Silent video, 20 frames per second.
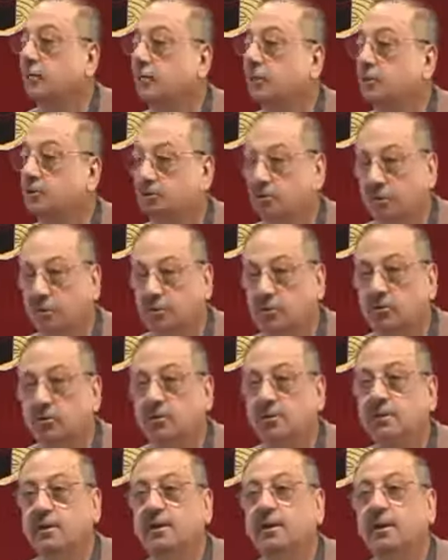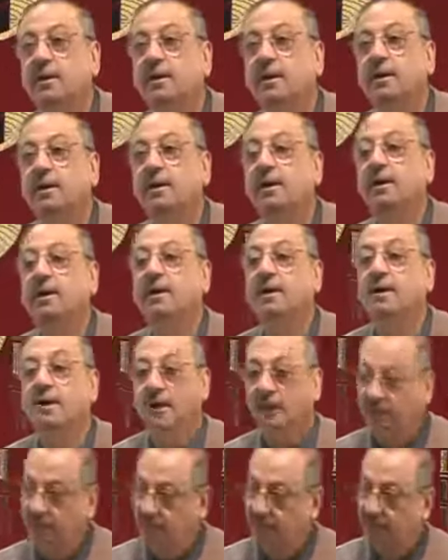uswatun
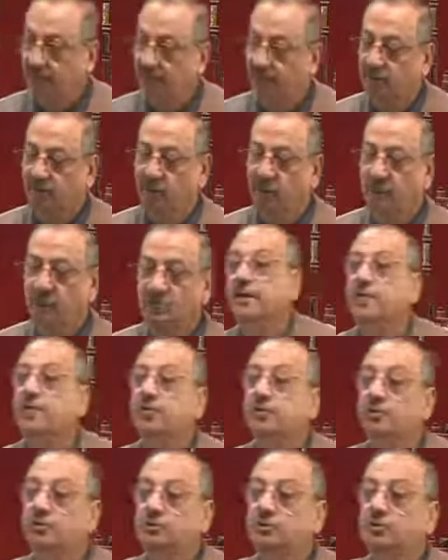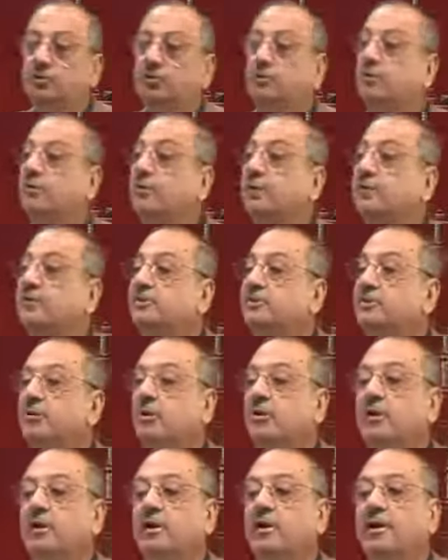hasanatun. Uswatun is
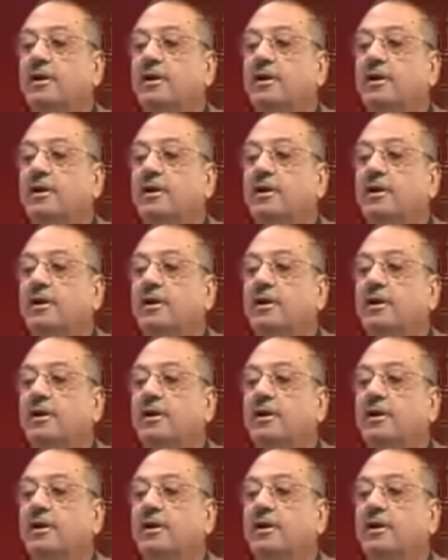your